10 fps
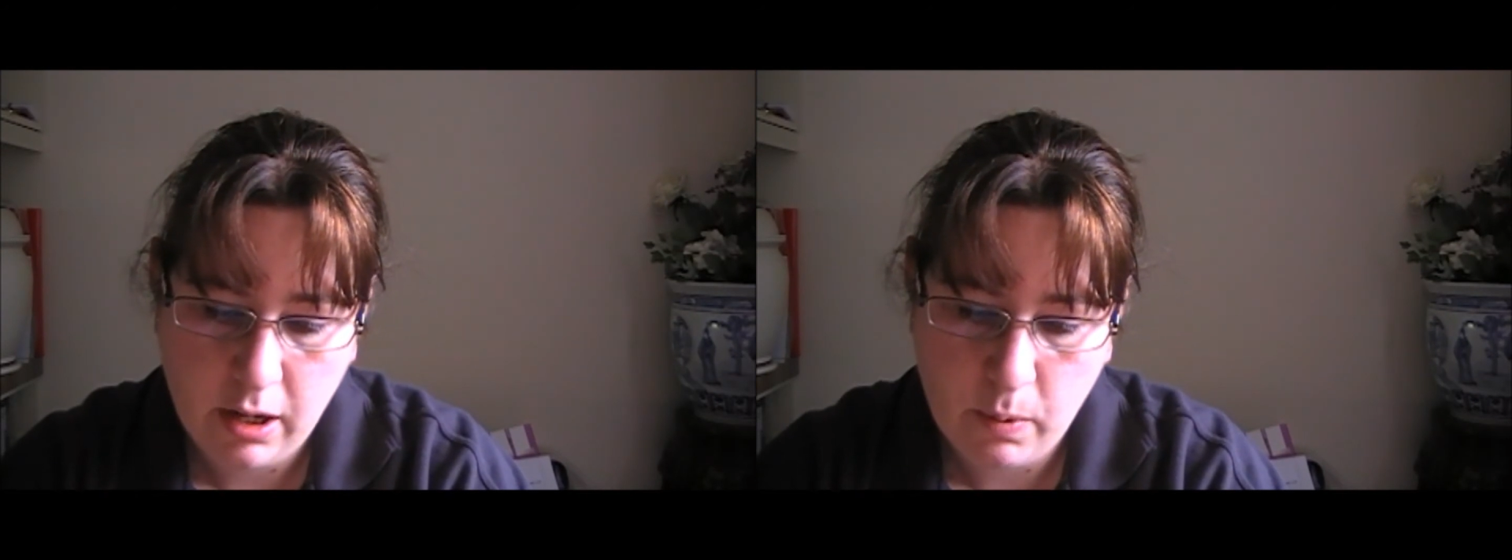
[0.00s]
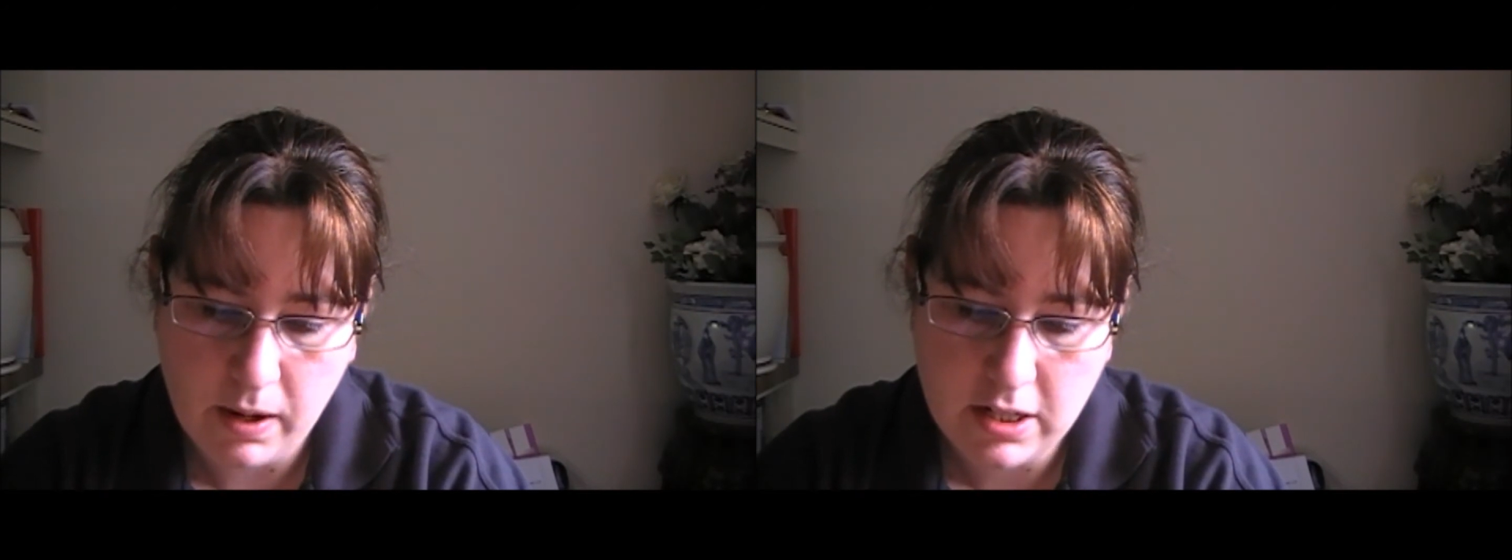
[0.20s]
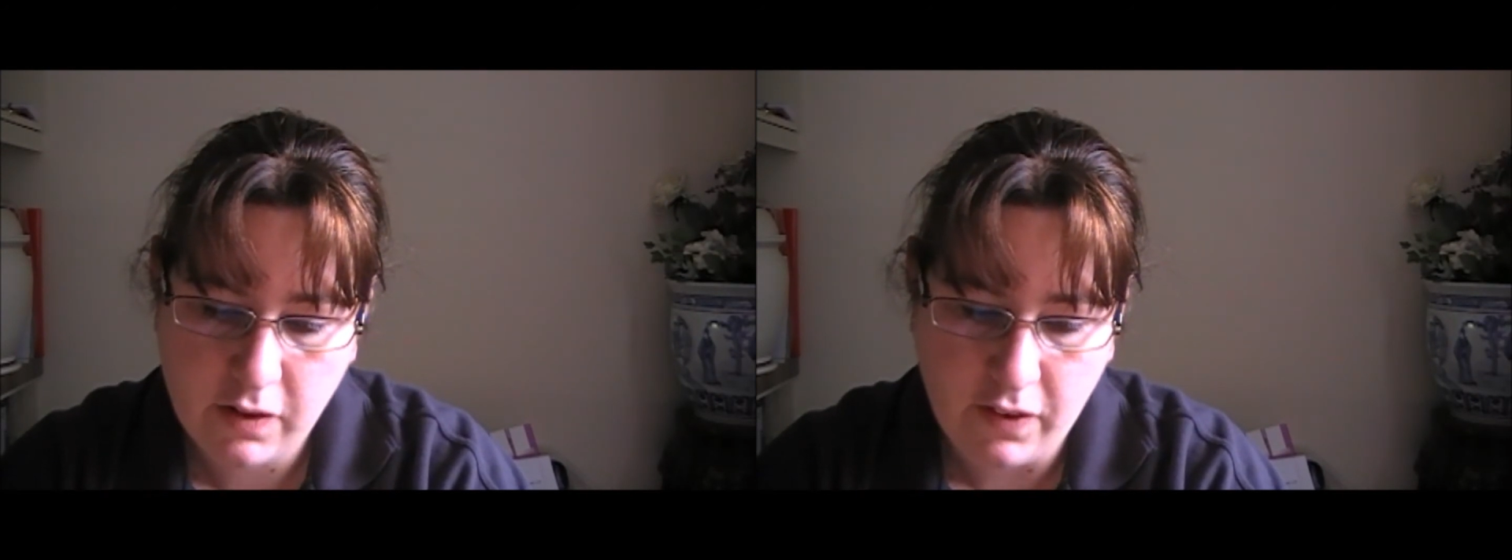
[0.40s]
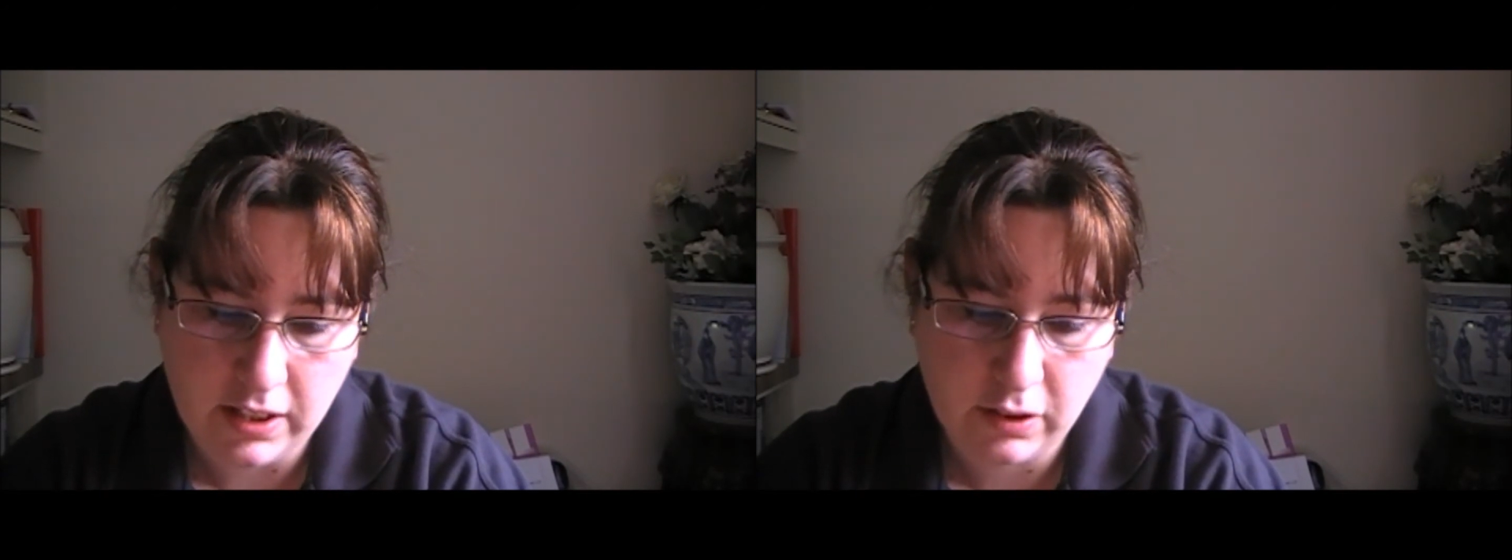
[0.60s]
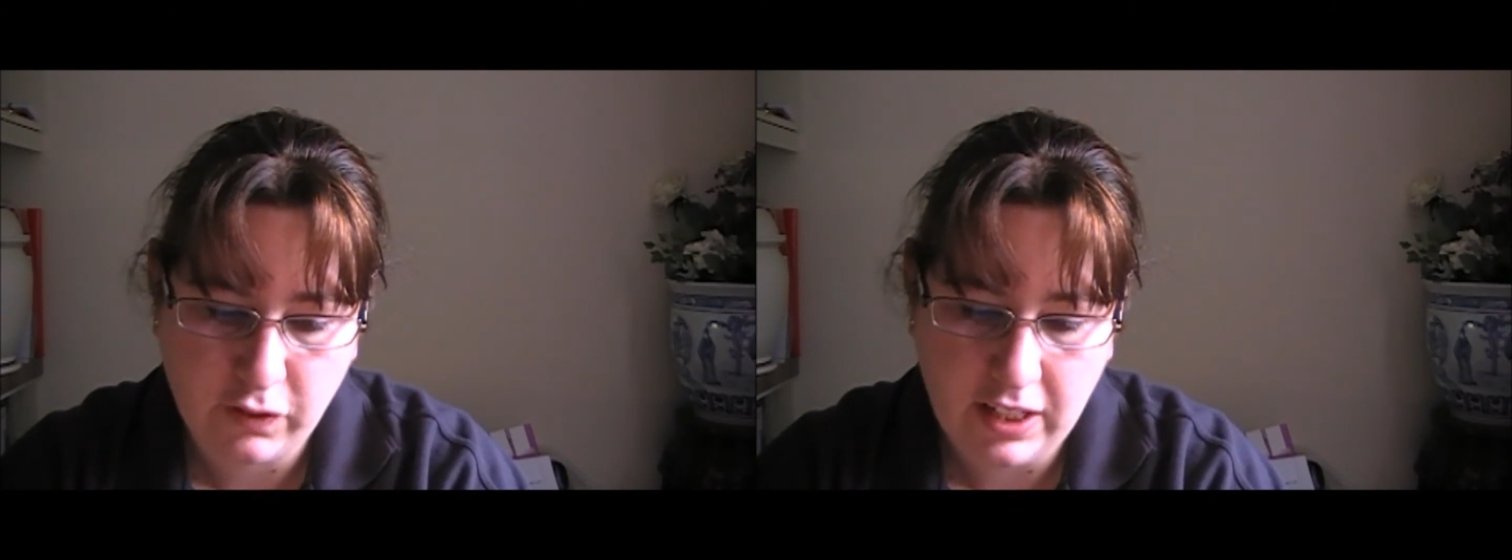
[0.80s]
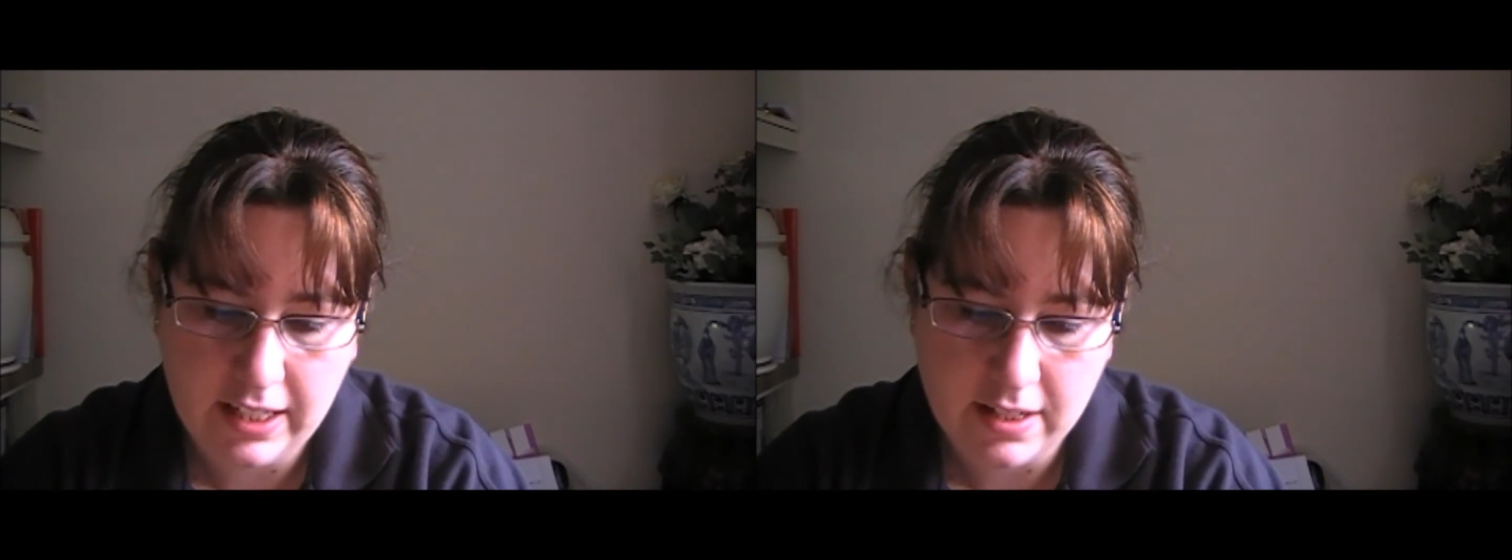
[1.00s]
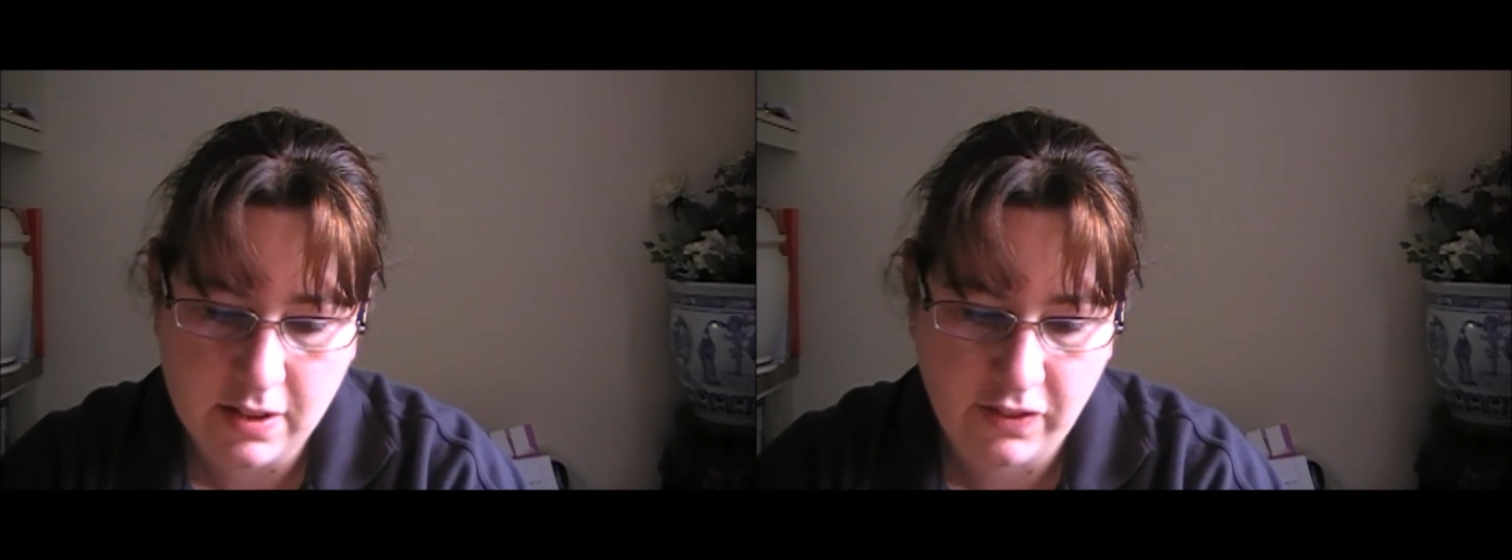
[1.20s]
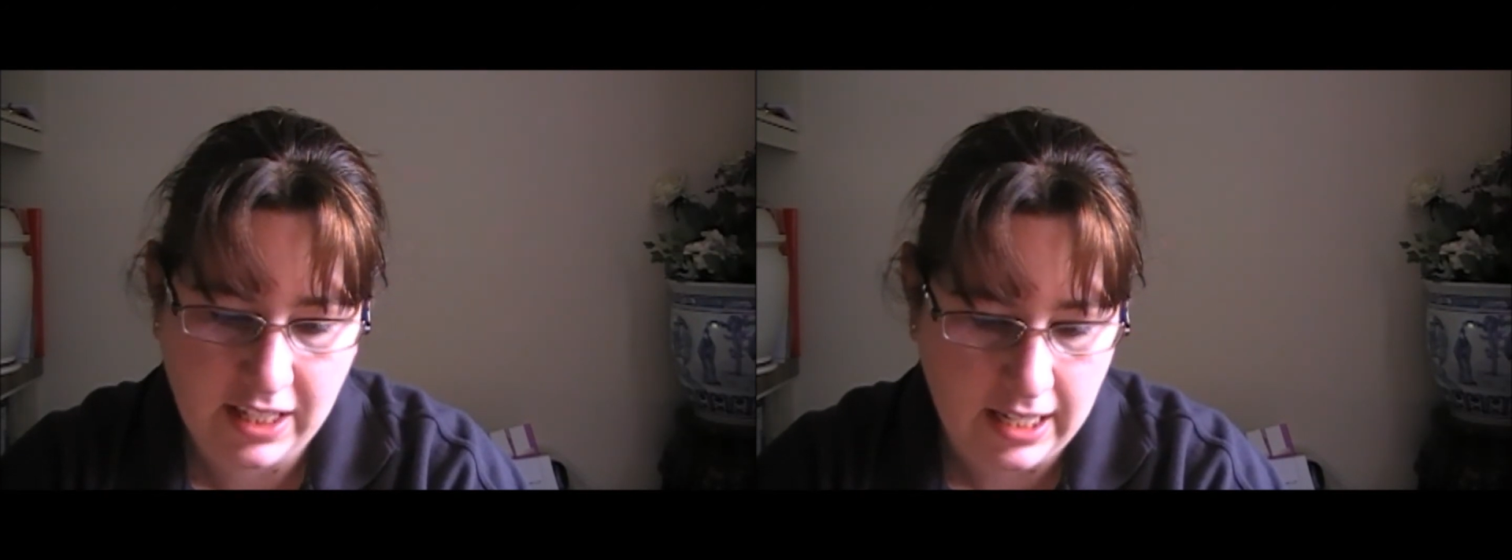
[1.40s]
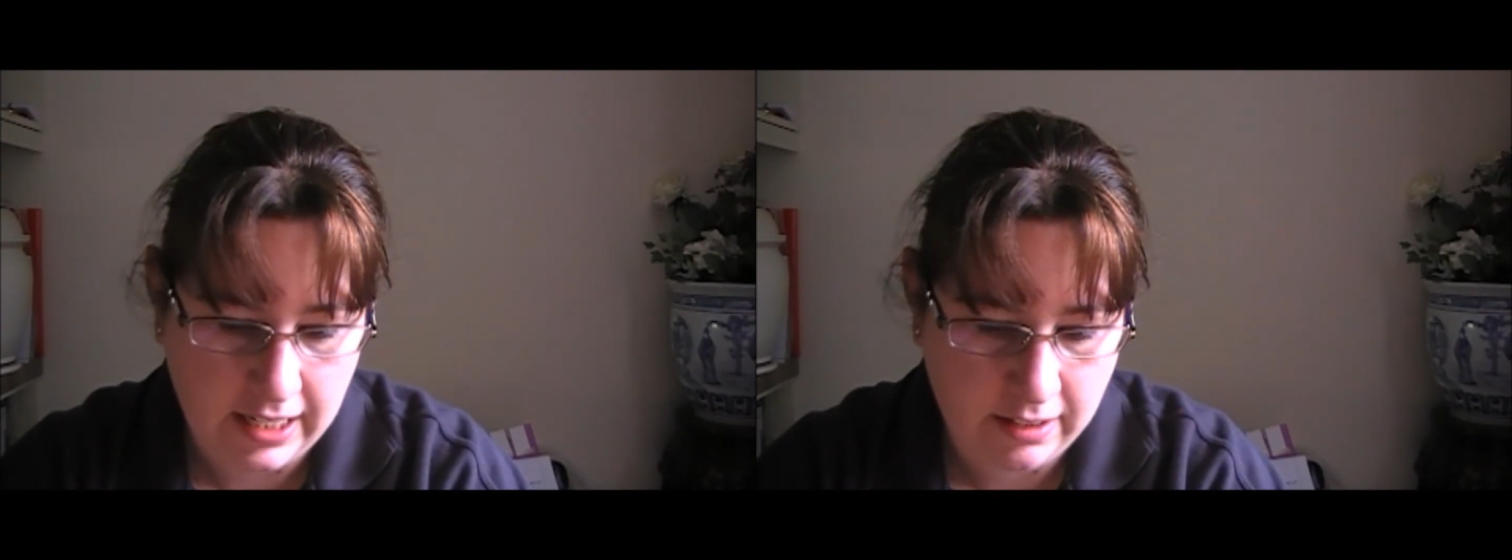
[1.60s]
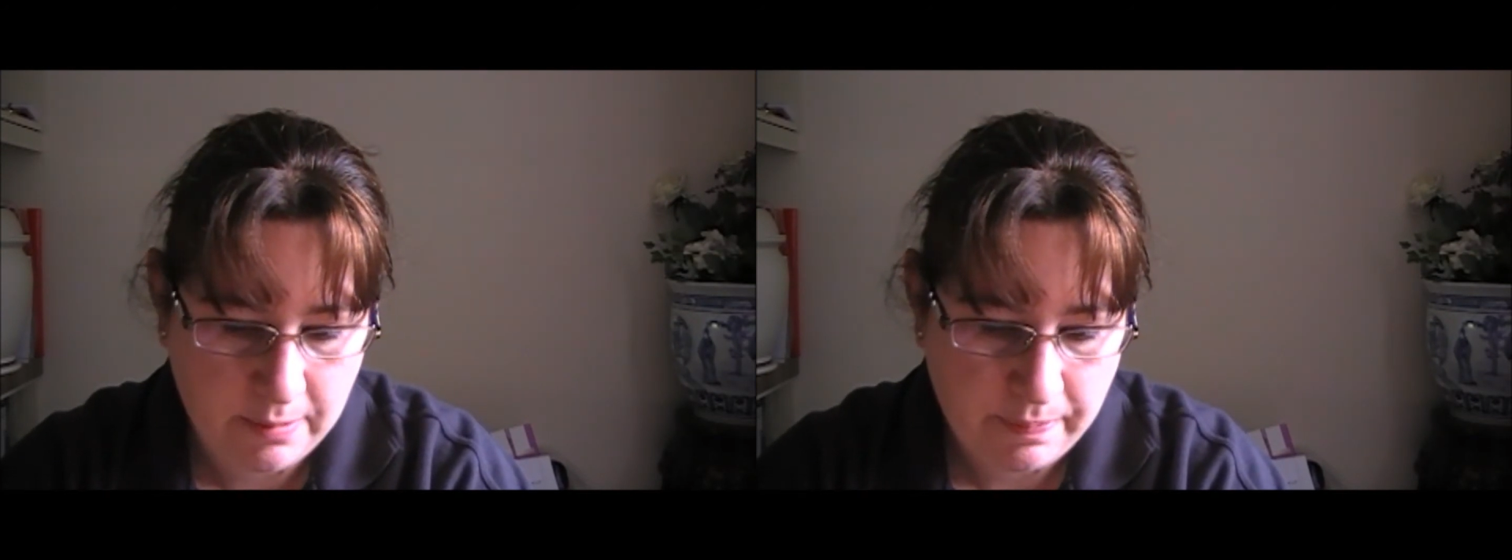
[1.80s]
where she finds Phileas Va,